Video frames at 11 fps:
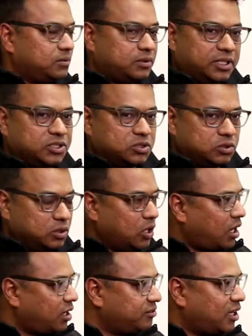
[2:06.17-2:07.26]
There's a
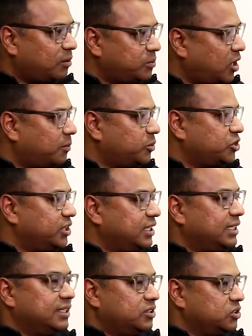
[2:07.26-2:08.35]
lot of op
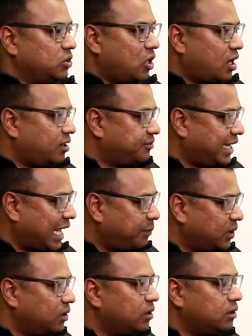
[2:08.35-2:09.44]
opportunity, there's a lot of
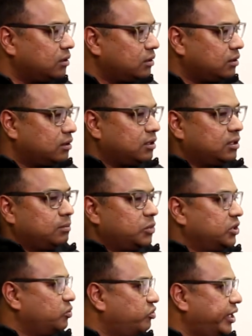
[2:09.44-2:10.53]
capital,
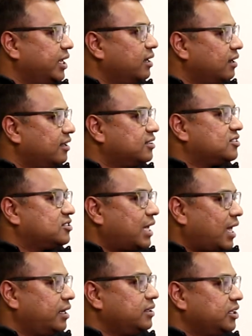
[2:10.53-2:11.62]
but very less
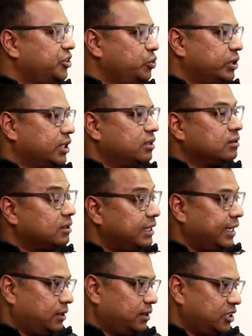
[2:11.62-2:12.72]
talent that you can
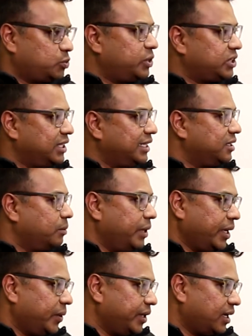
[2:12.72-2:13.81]
get, especially in the
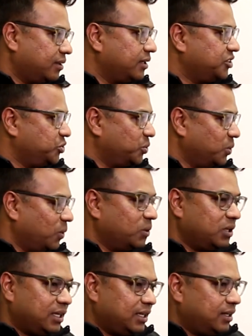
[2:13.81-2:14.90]
Bay Area, as you know.
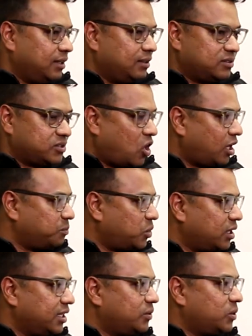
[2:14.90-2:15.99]
Yeah. It's a hot
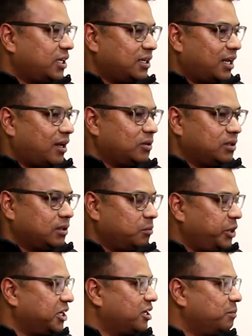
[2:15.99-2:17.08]
market right now.
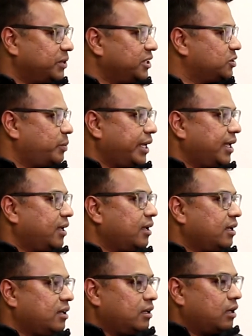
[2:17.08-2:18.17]
Big companies pay
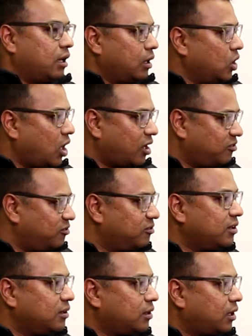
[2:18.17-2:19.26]
a lot of
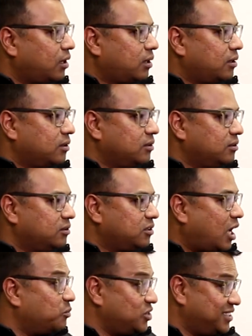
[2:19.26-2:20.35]
uh,
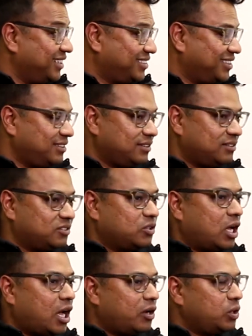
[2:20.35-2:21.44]
compensation. So
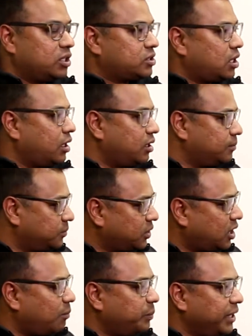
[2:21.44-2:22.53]
how a startup
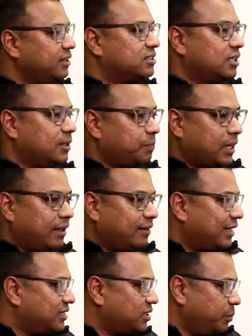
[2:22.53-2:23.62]
competes,
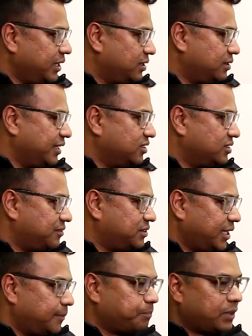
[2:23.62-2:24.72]
that's a big thing step
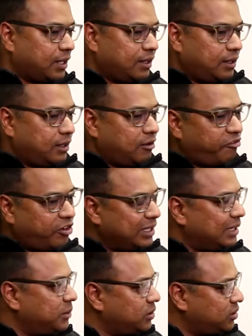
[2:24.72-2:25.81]
change. Mm -hmm.
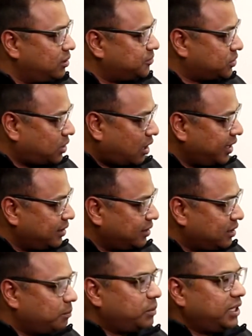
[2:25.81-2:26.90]
Fundamental of starting a
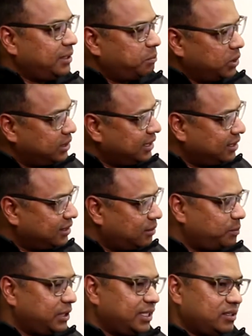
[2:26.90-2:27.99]
company, building a
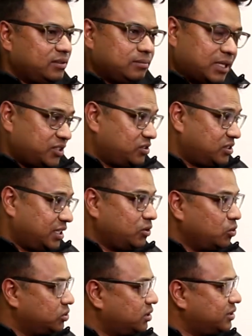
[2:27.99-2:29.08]
company, as you said,
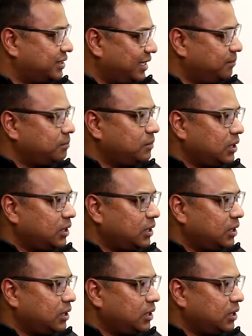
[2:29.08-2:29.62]
those are same.